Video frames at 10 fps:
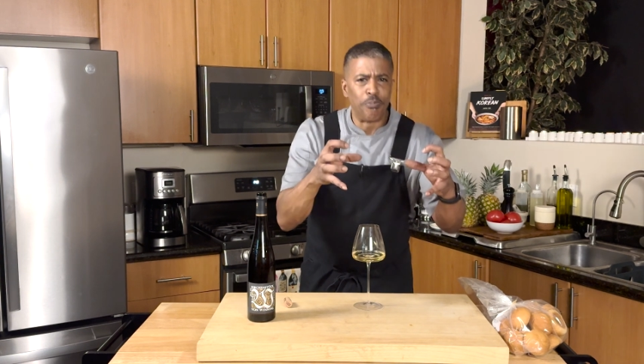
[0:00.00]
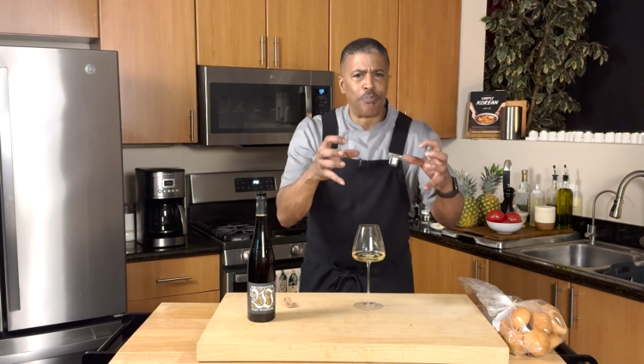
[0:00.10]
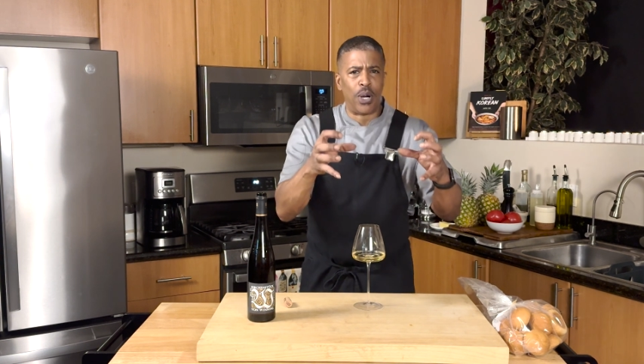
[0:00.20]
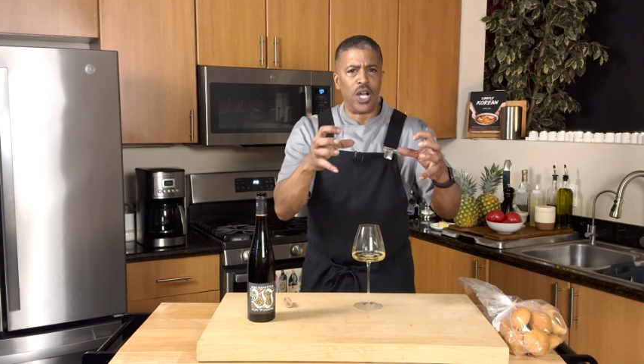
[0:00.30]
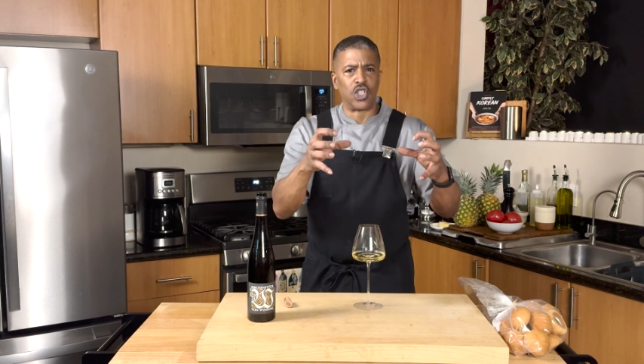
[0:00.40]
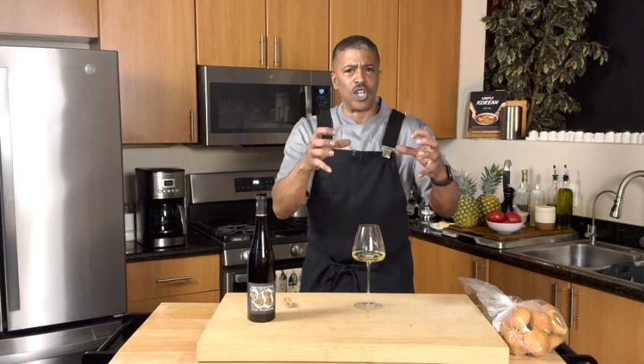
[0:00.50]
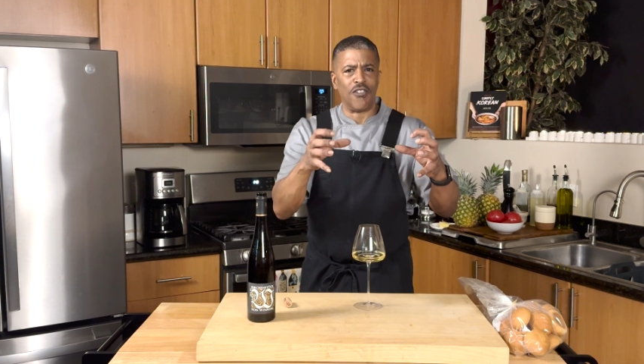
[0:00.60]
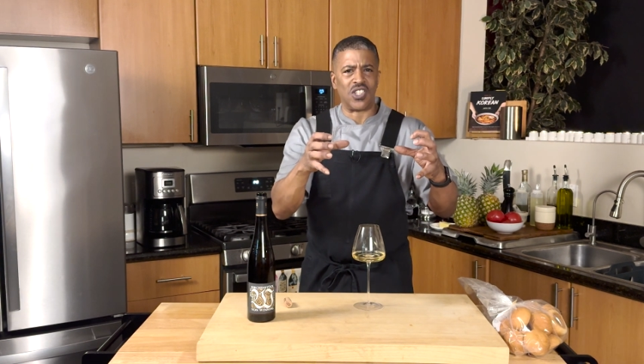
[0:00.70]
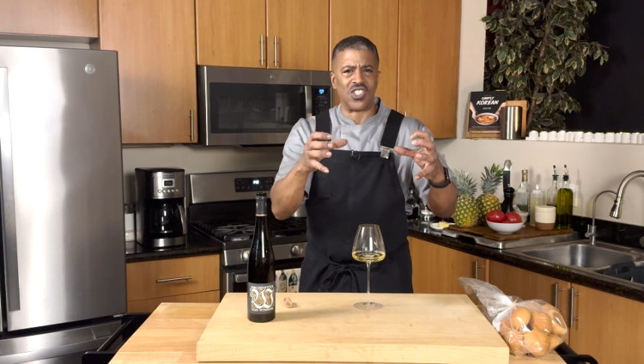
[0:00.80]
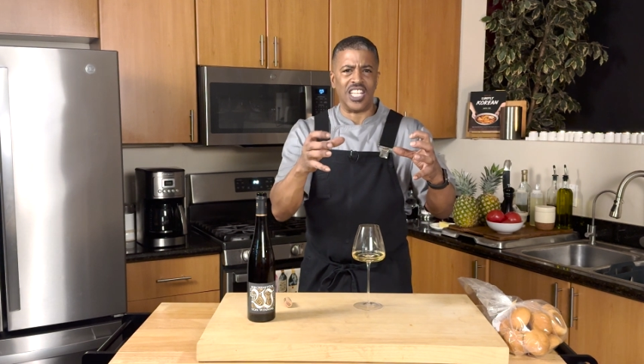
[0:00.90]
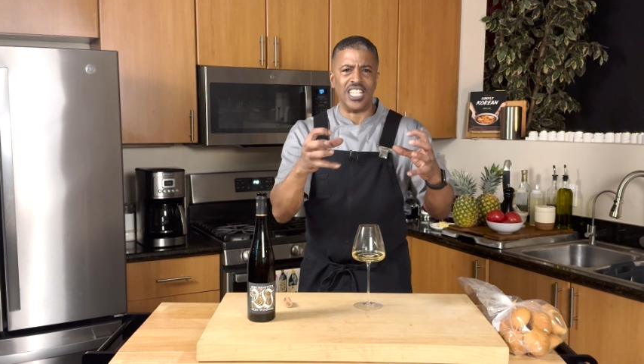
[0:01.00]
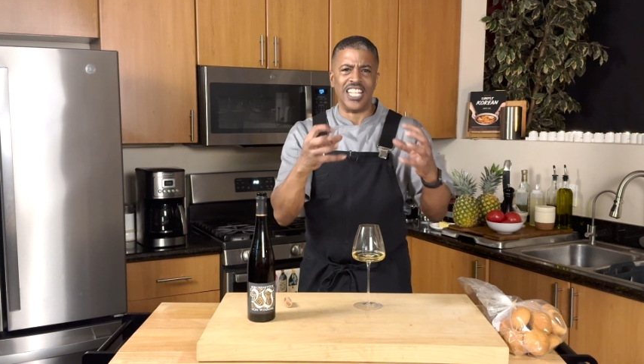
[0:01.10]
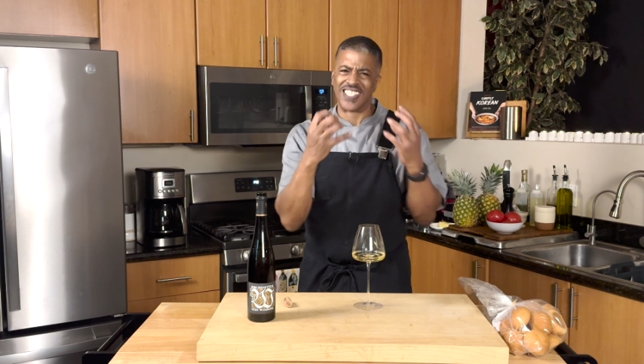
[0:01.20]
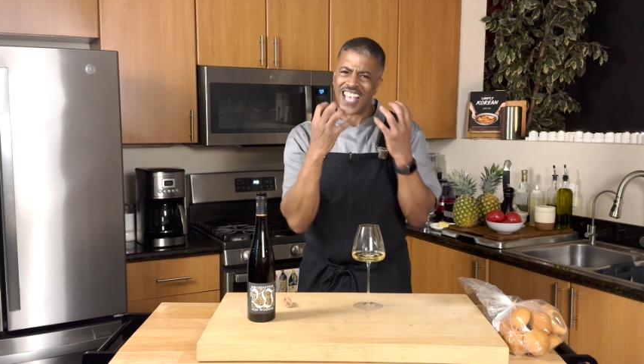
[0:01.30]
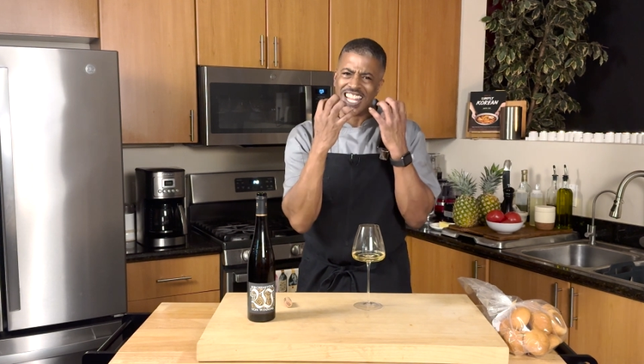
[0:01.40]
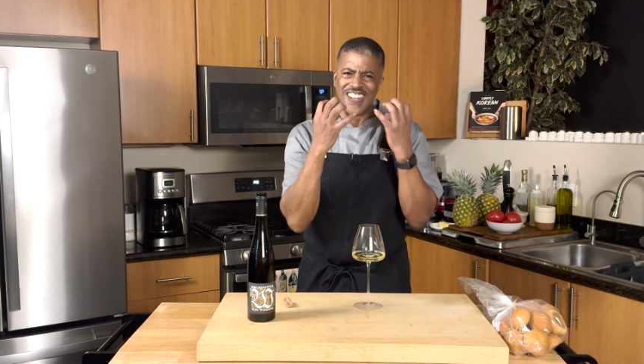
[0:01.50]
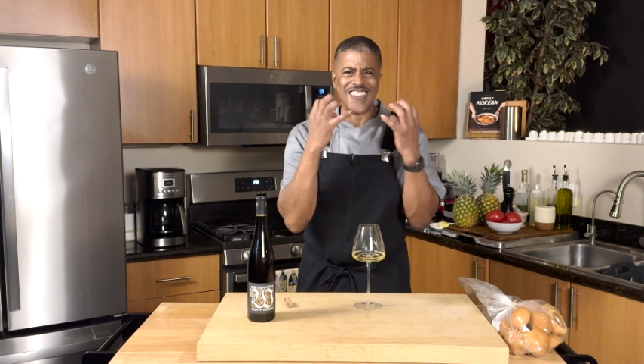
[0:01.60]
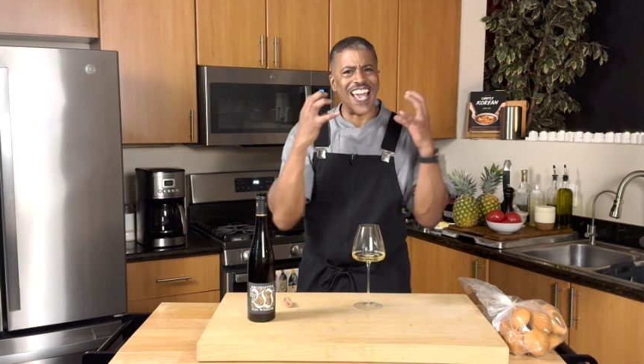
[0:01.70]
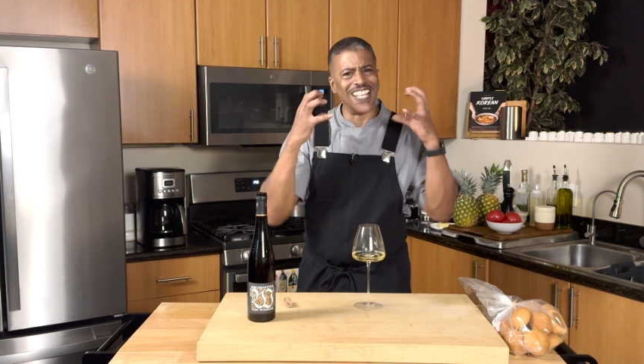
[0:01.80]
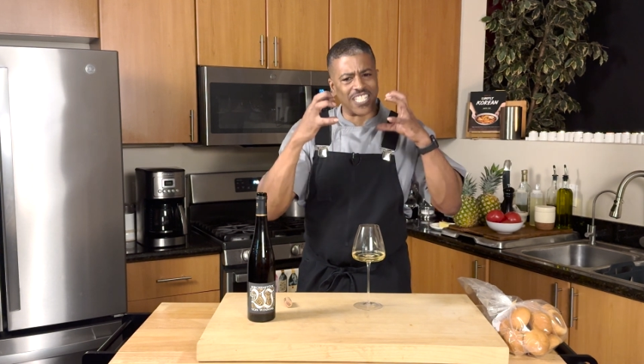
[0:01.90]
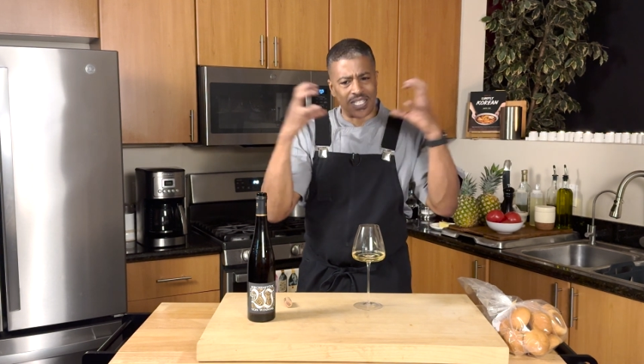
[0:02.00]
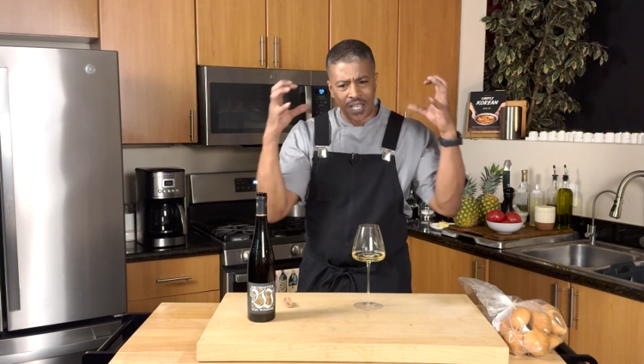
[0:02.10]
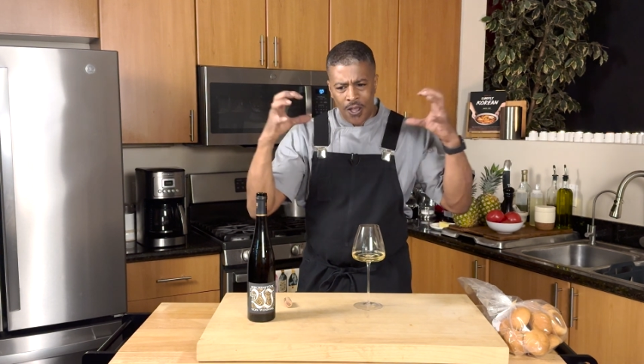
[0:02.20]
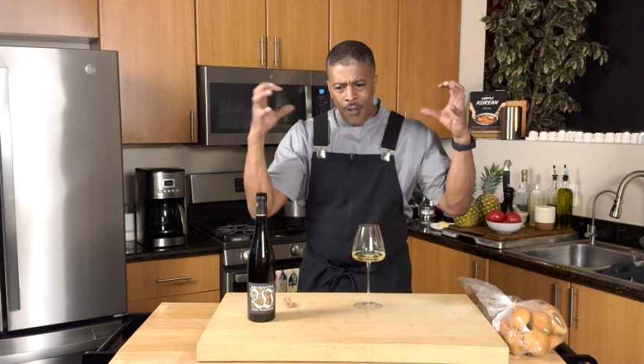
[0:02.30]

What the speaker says: punch of acidity. It's got a nice